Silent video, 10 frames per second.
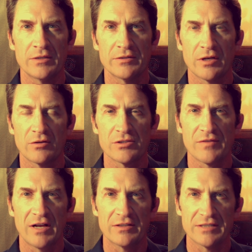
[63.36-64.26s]
Douglas
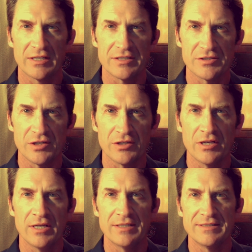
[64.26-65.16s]
Valentine has done
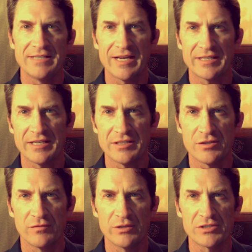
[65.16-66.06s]
decades
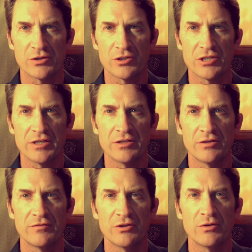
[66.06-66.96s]
of research and
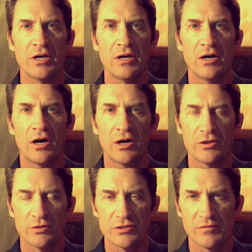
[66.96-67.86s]
interviewed
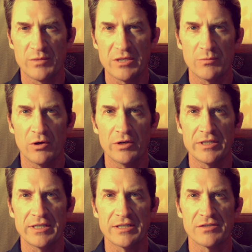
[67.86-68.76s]
hundreds of people, and
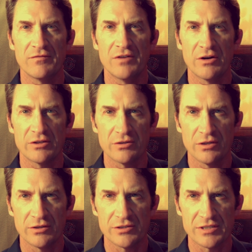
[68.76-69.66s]
he has a very good
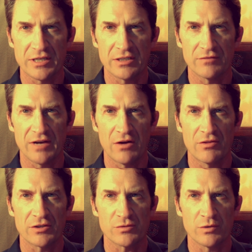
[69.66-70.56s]
understanding of how
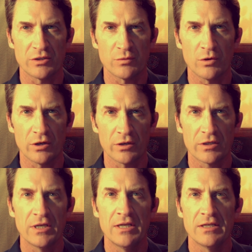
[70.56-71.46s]
things really work.
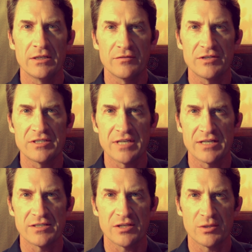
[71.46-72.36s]
And if he
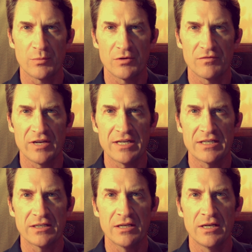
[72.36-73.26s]
says that the
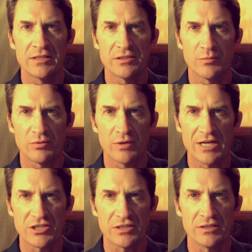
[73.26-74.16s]
pervading
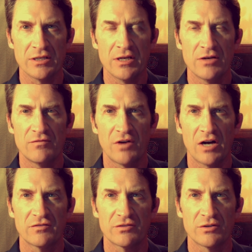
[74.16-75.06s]
depression
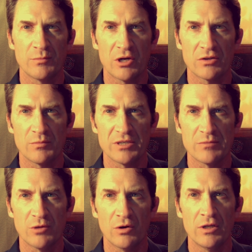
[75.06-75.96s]
fostered among the
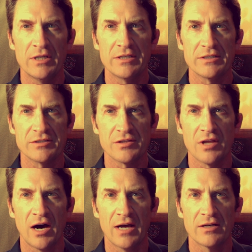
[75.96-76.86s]
people is
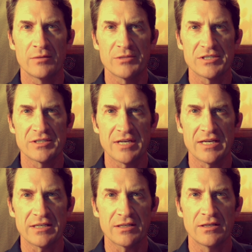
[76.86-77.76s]
not a
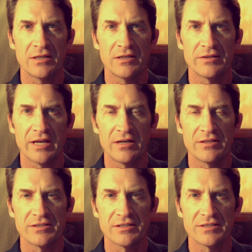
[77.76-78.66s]
mistake, that it
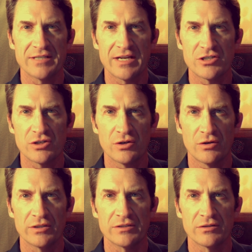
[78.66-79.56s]
is
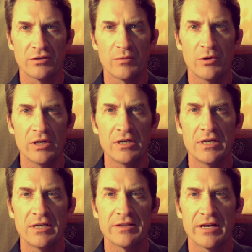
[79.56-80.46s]
intentional and deliberate,
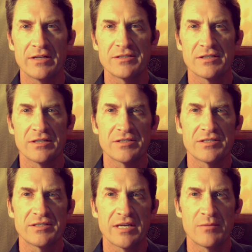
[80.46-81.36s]
that it is a
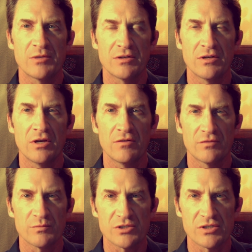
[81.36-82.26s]
statement
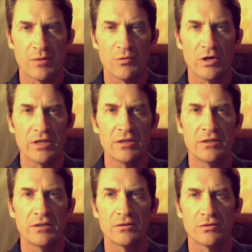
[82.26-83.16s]
from someone
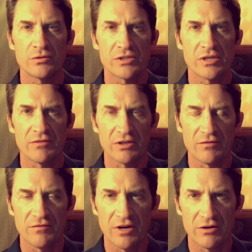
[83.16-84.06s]
who's giving a
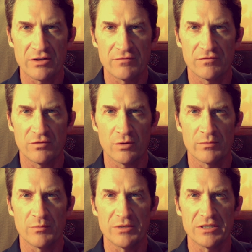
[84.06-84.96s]
very informed
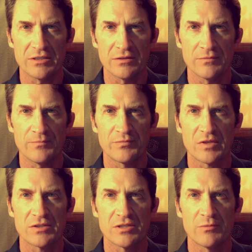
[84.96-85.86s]
opinion,
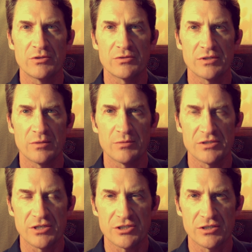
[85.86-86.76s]
someone who's in a
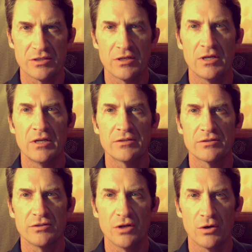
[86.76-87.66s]
position to
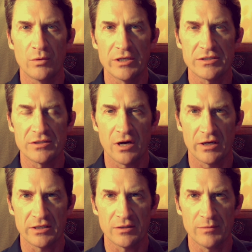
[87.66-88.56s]
know what he's
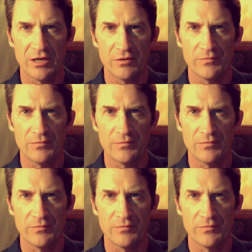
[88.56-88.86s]
talking about.